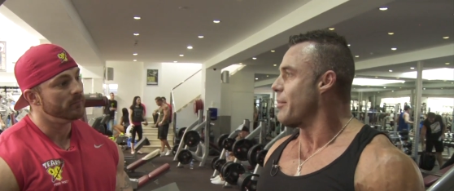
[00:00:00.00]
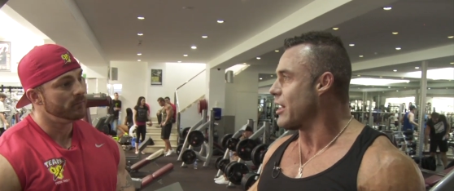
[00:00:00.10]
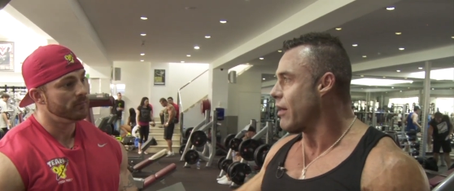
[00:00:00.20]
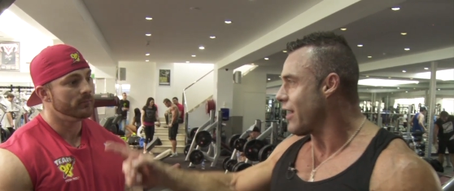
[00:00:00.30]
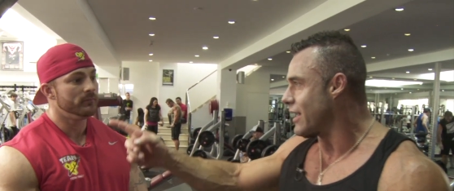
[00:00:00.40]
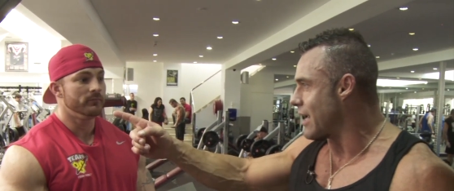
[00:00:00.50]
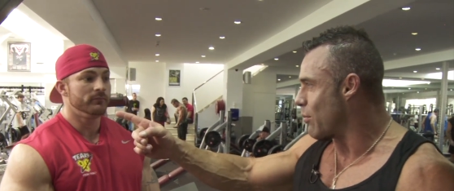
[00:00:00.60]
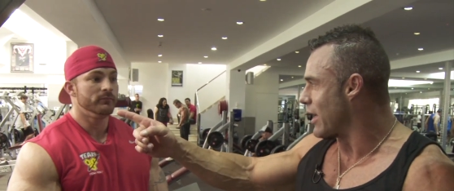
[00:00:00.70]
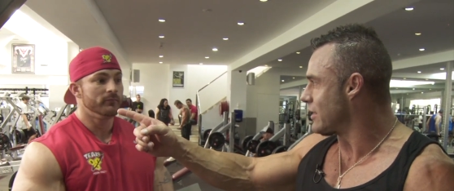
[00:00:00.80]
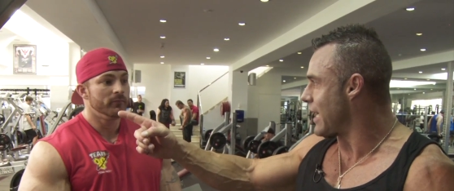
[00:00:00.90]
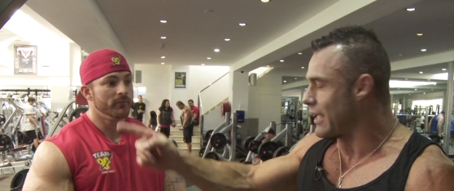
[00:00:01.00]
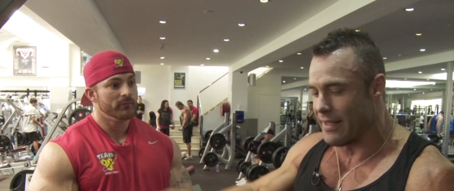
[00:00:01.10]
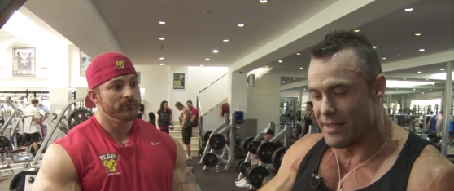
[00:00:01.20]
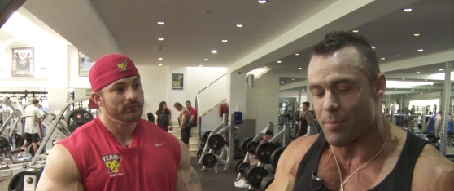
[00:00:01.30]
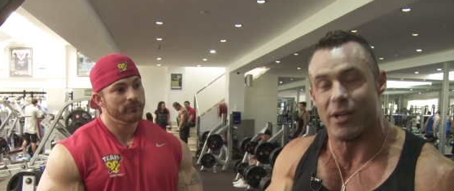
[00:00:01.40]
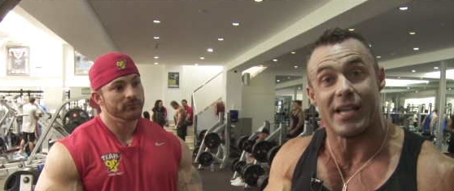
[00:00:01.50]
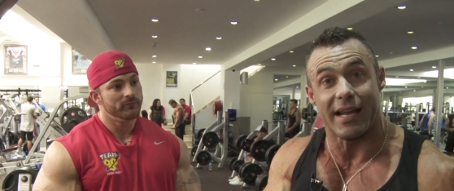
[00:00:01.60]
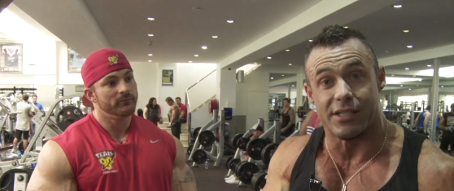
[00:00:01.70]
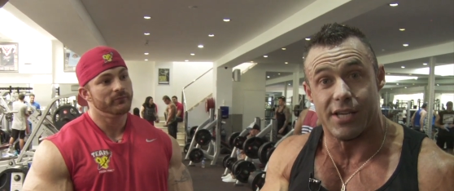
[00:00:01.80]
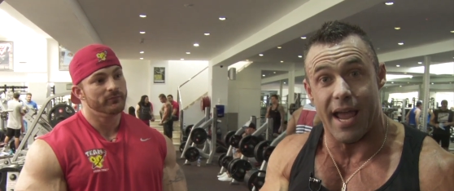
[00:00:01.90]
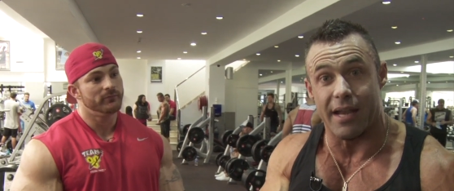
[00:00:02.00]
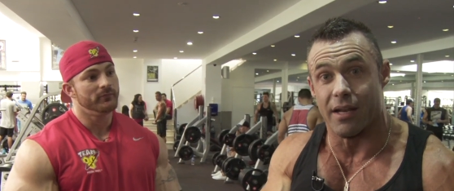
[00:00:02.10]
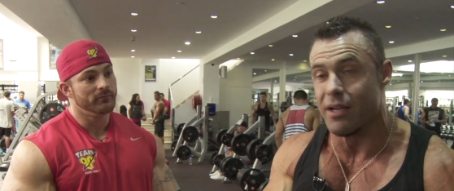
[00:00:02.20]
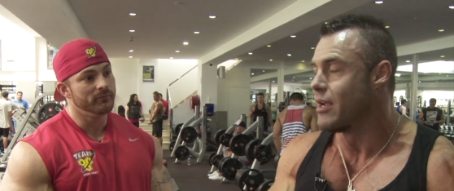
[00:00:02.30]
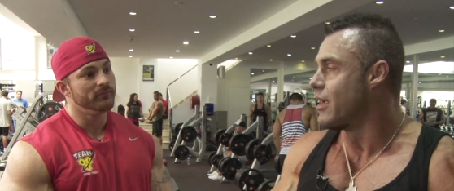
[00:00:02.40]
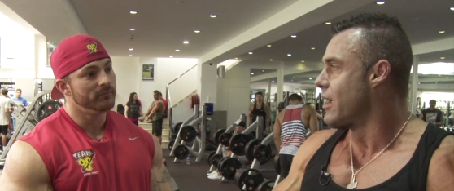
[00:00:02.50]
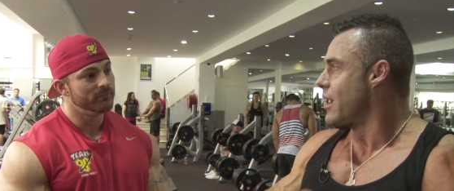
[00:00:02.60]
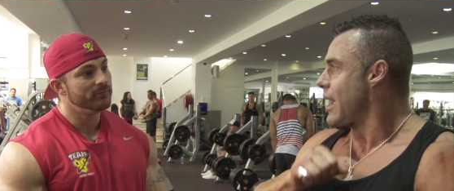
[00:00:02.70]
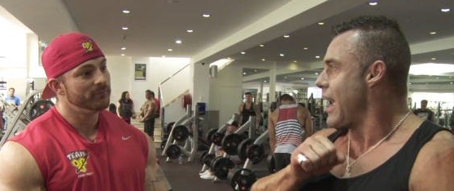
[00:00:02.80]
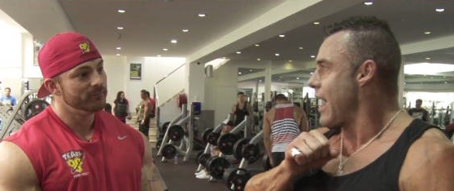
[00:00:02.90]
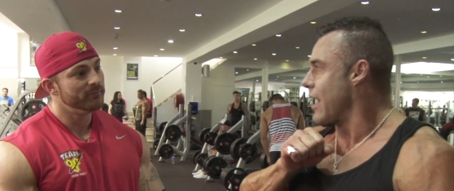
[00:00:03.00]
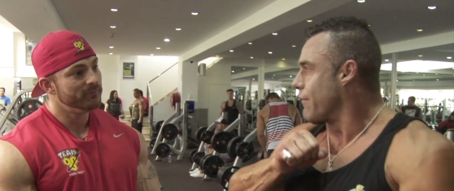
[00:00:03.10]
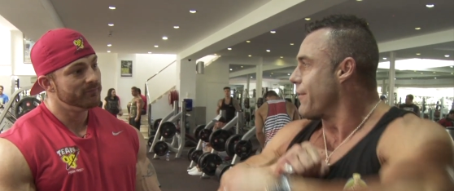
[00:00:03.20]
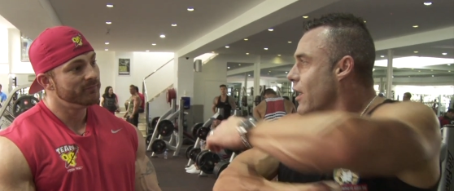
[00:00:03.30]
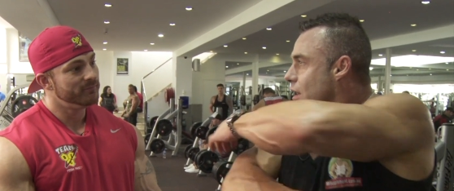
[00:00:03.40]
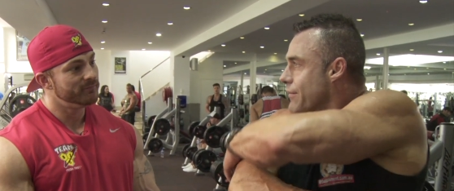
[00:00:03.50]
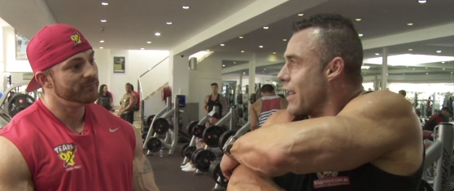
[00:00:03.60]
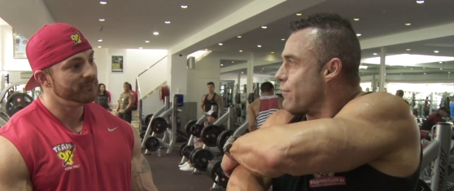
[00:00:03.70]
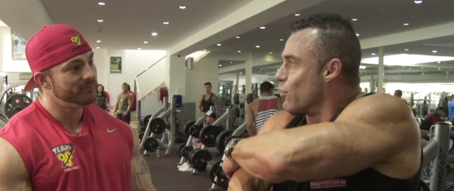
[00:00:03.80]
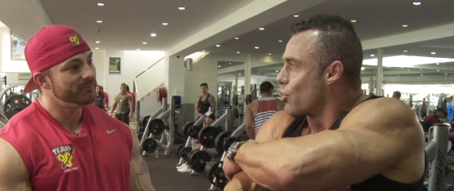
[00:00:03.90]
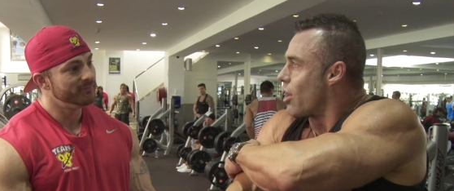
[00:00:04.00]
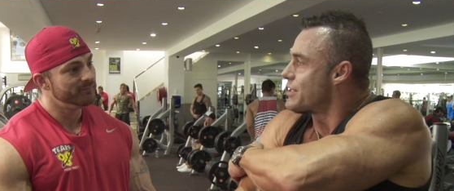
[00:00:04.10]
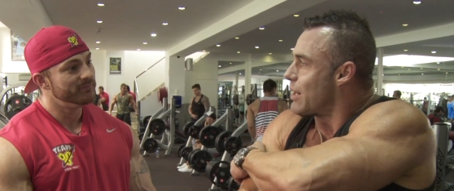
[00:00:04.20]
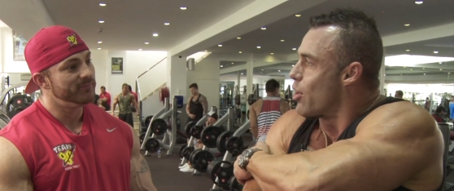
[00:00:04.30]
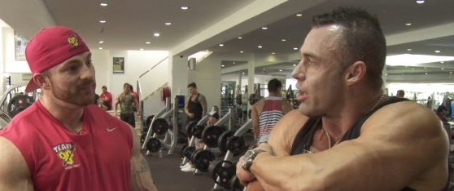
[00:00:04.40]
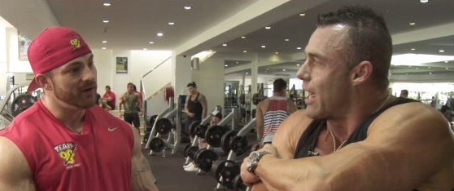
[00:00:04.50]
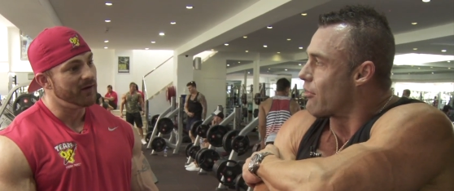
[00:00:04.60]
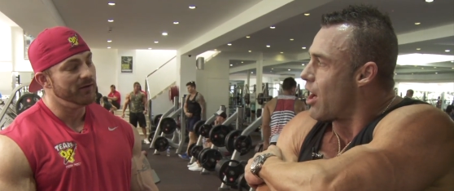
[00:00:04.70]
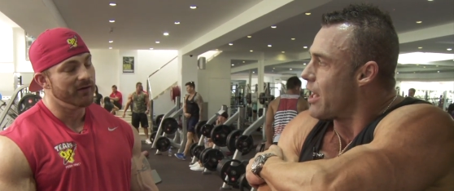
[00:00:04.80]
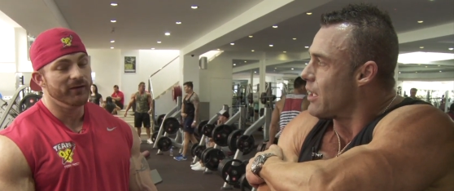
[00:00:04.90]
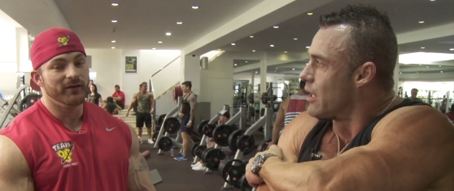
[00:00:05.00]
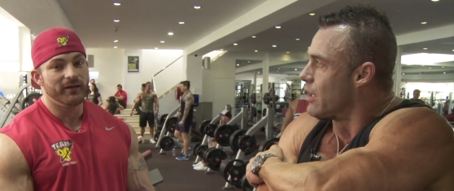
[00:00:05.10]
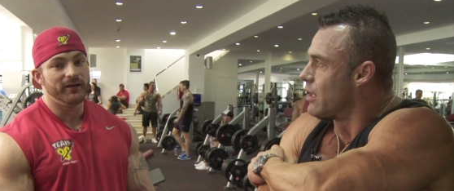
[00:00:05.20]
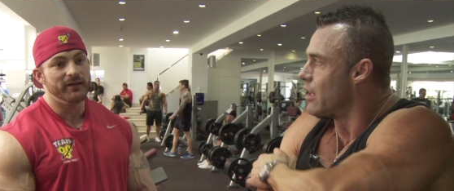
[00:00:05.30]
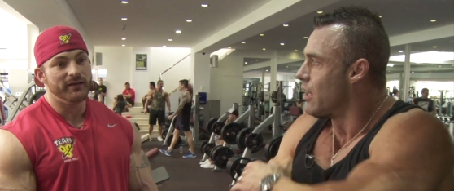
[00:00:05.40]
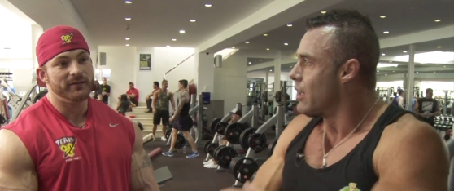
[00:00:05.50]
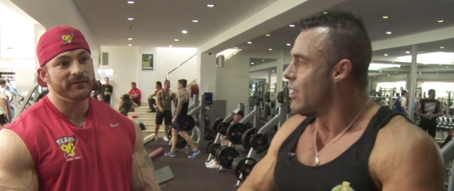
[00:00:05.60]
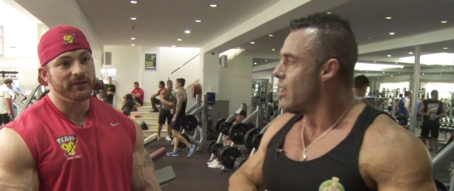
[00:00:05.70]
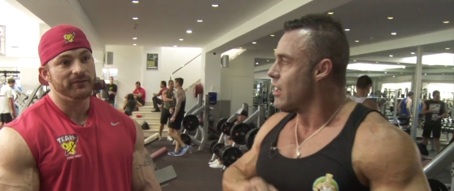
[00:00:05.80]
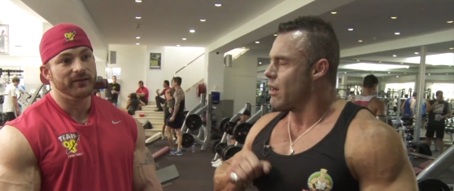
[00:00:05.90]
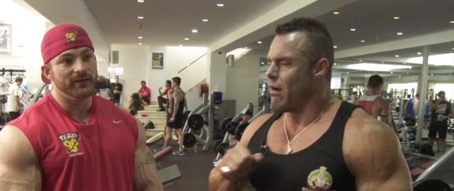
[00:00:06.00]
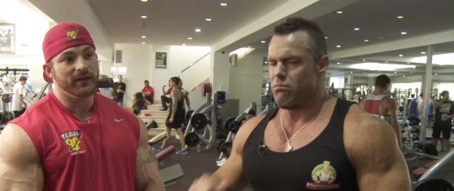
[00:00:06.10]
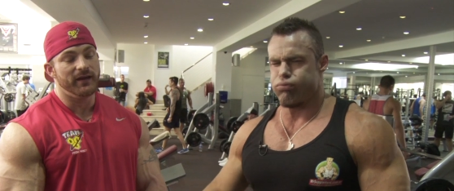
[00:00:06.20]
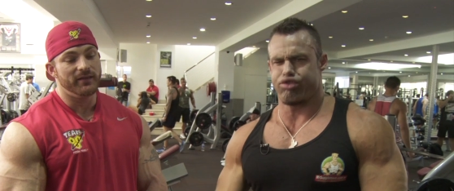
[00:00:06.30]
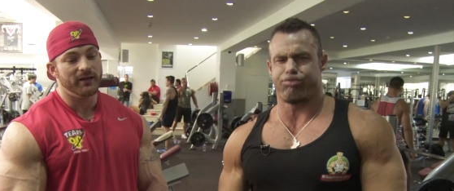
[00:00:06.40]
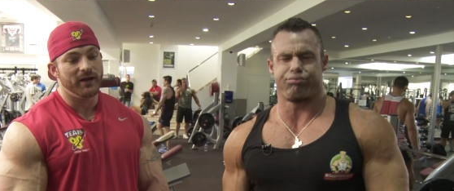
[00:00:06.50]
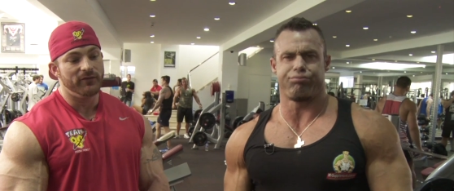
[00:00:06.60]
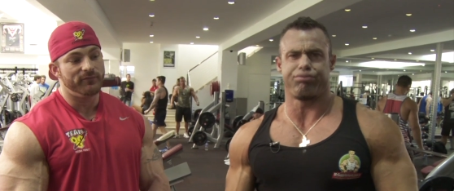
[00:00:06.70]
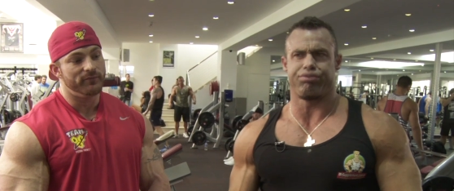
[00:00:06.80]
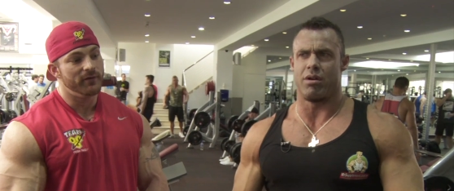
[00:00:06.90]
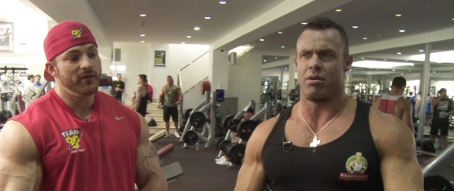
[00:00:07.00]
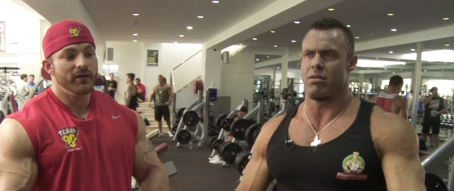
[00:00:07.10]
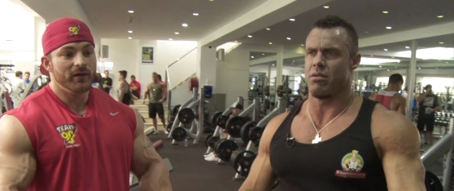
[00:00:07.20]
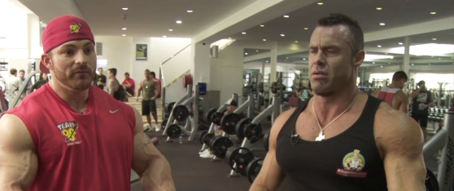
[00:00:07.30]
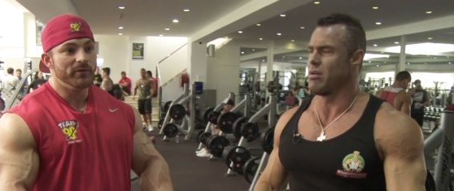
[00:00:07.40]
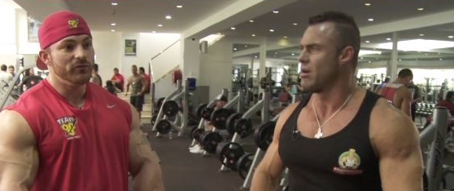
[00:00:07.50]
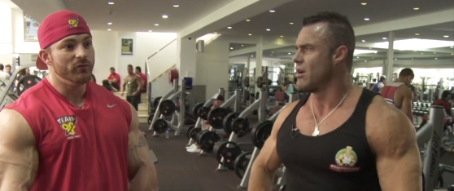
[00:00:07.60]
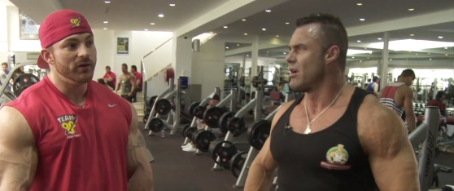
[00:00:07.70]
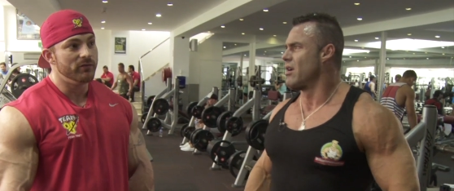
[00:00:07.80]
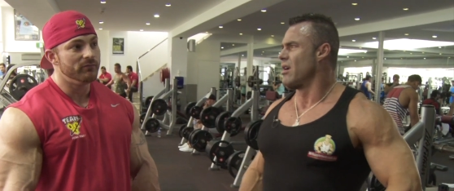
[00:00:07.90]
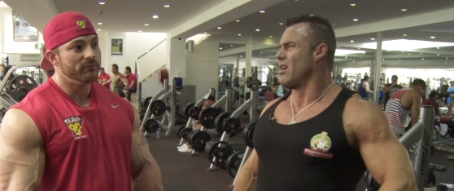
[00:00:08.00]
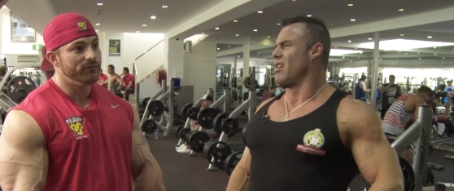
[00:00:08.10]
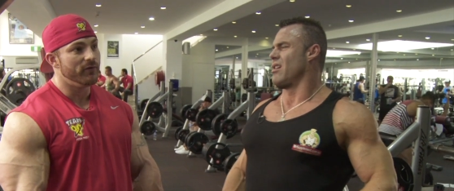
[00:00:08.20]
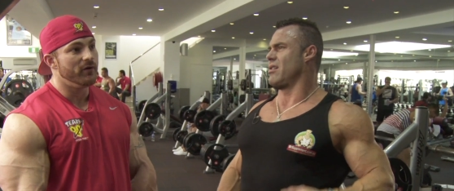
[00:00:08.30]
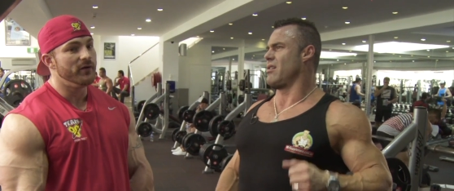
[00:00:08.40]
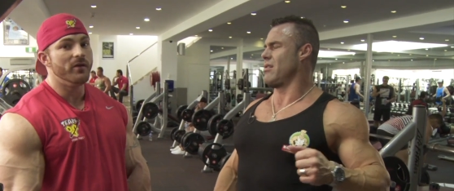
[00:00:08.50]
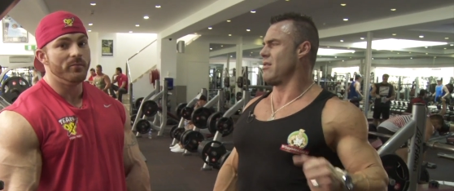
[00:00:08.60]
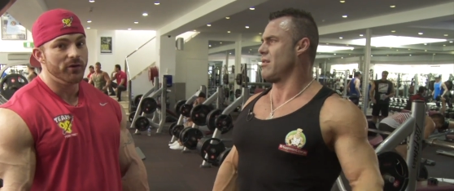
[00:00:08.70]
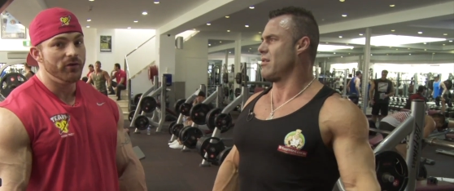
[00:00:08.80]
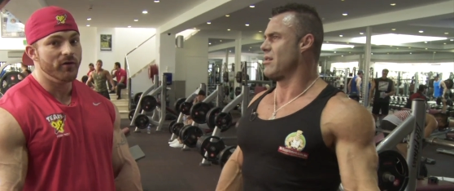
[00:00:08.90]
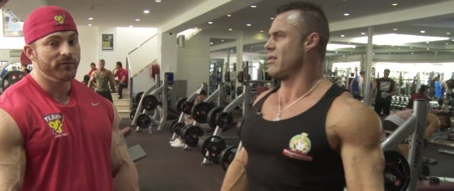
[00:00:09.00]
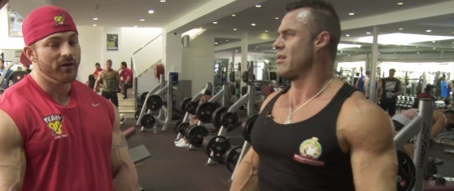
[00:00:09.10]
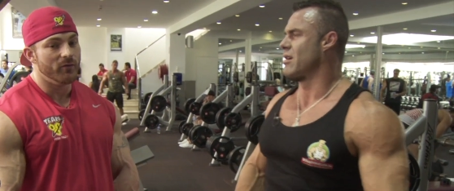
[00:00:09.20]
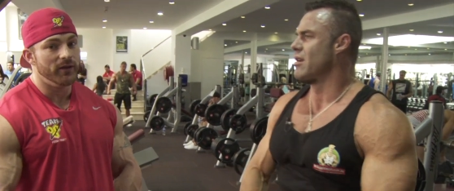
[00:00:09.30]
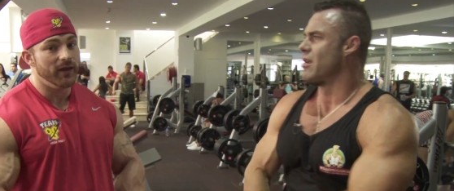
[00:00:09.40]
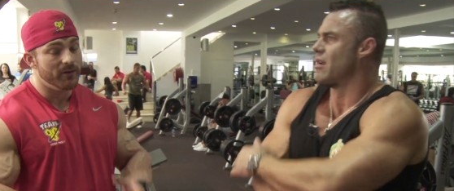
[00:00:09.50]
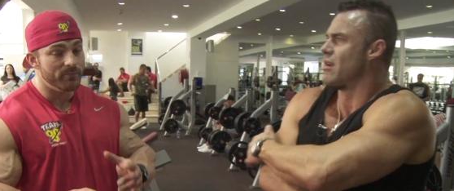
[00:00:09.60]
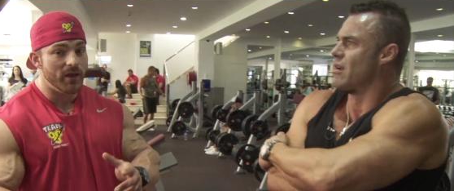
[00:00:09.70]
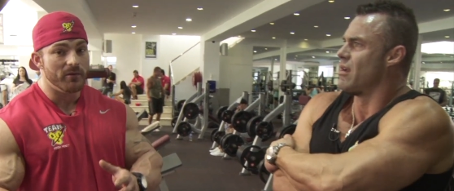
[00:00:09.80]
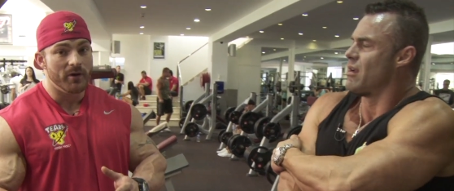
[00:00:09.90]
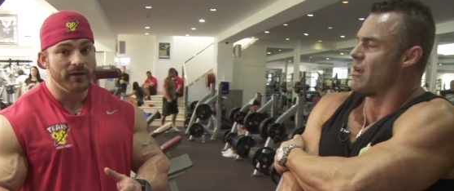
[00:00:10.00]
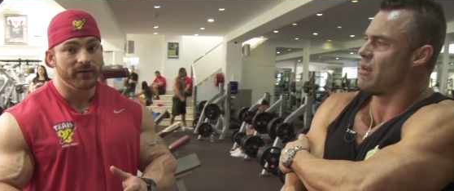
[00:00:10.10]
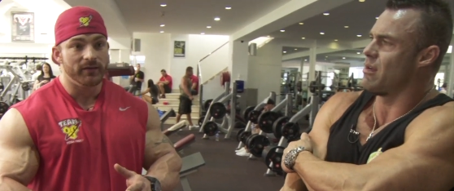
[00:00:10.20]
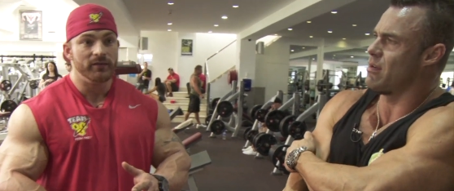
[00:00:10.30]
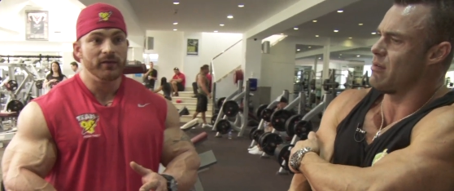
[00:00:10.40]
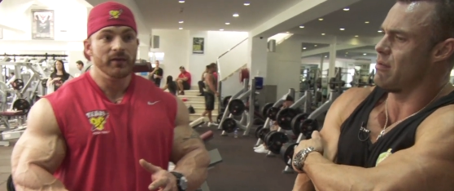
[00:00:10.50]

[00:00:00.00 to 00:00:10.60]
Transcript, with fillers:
Speaker 1: I mean, I've only done one set here. This is my second set. Mm-hmm. And I feel like I've done a full tricep workout, yeah, right? Yeah, yeah.
Speaker 2: And it, it's something, again, that I've, I've been doing for a number of years now. And again, bear in mind that